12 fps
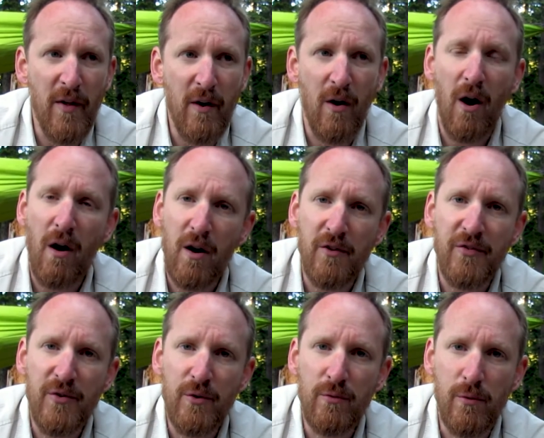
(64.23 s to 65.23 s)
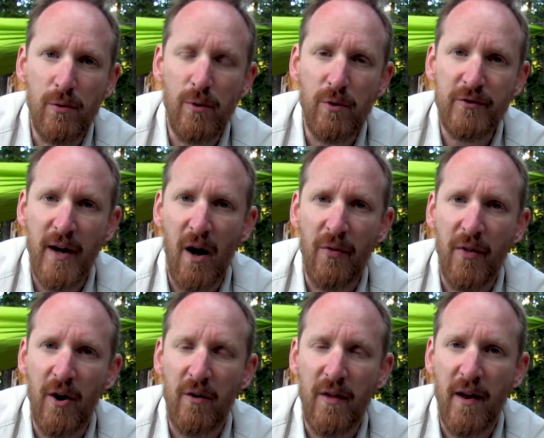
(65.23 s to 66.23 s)
there are a few rules out
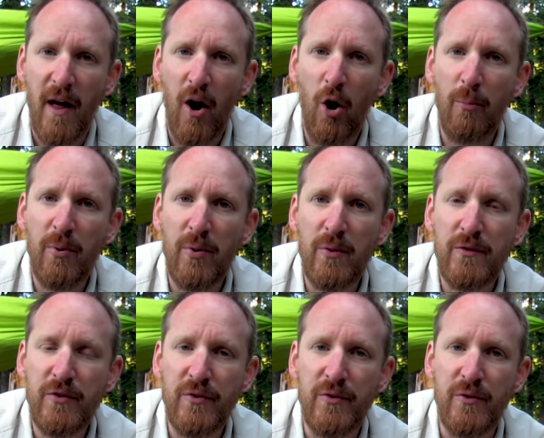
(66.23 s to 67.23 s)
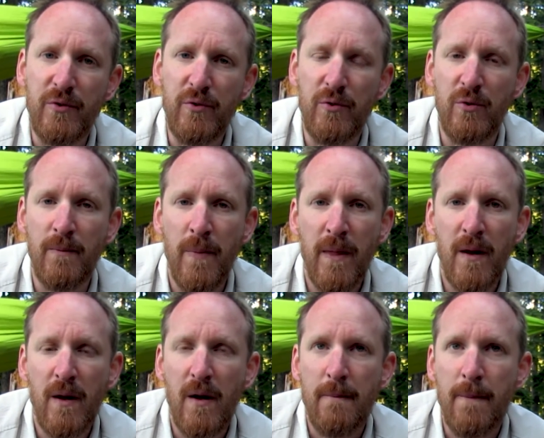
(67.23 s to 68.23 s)
there that help to
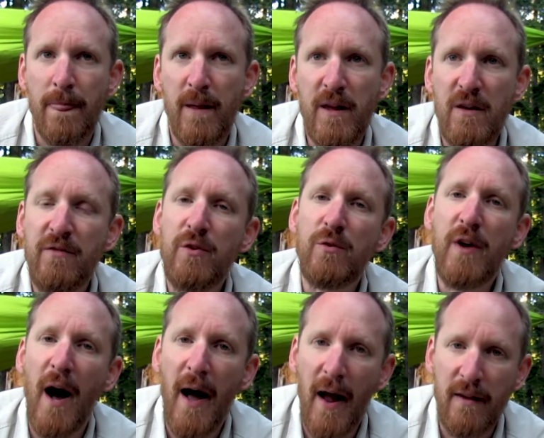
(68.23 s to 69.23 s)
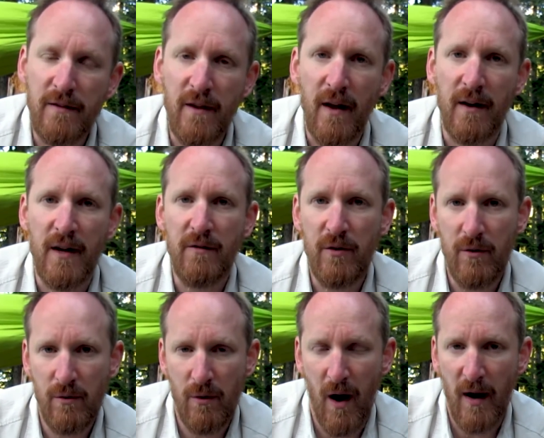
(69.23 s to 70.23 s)
give you guides and give
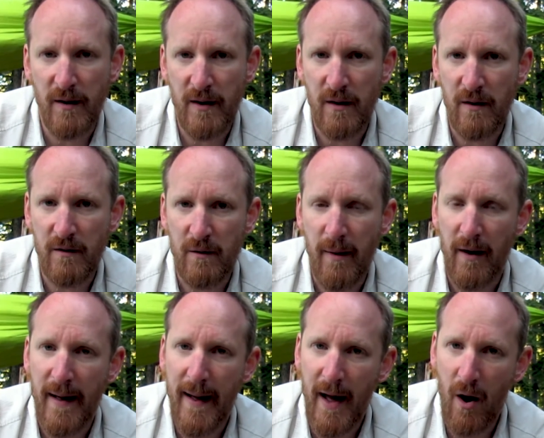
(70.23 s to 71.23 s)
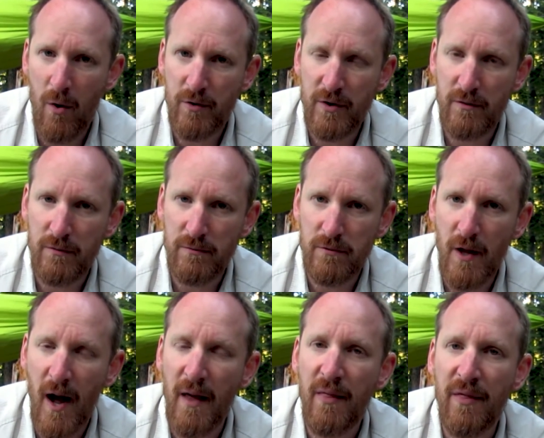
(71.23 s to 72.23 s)
you ideas about how to
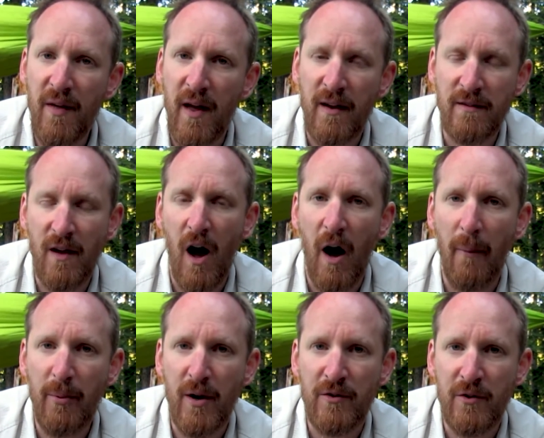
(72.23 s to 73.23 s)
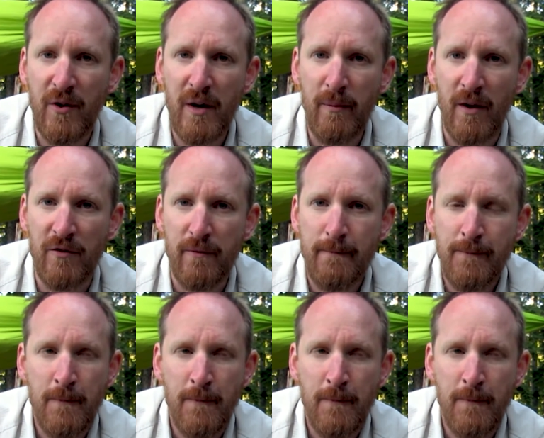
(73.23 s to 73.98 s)
line things up in your image.